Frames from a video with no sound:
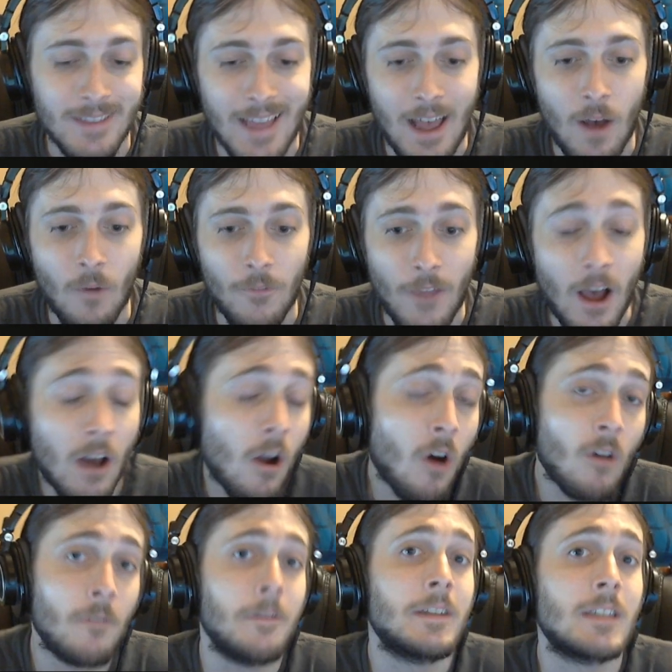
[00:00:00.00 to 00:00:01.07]
Now, not
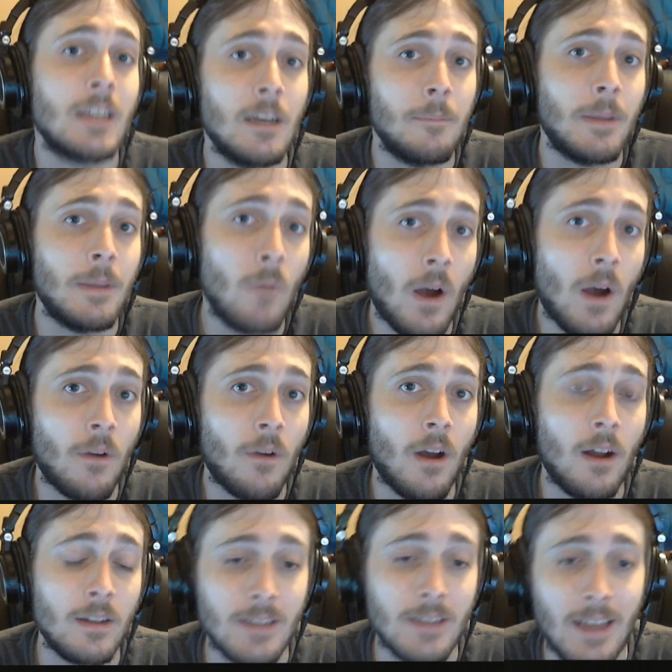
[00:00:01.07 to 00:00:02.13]
all of it's going to be WoW
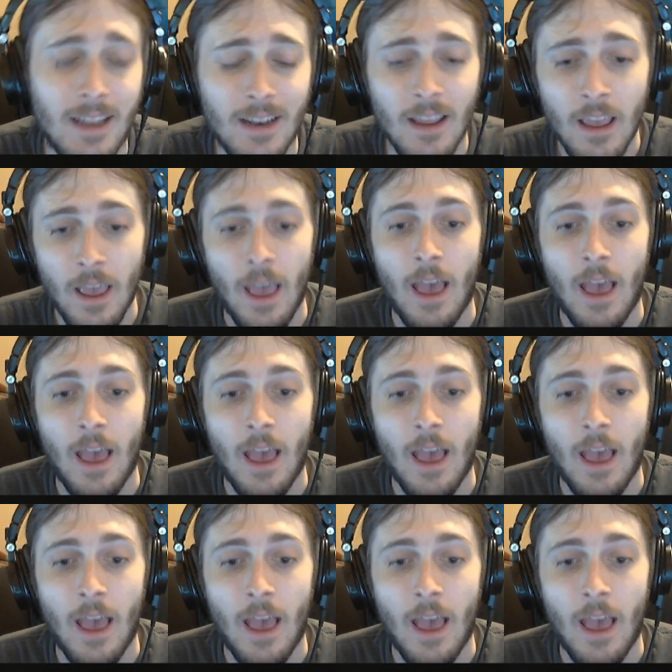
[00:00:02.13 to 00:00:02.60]
content.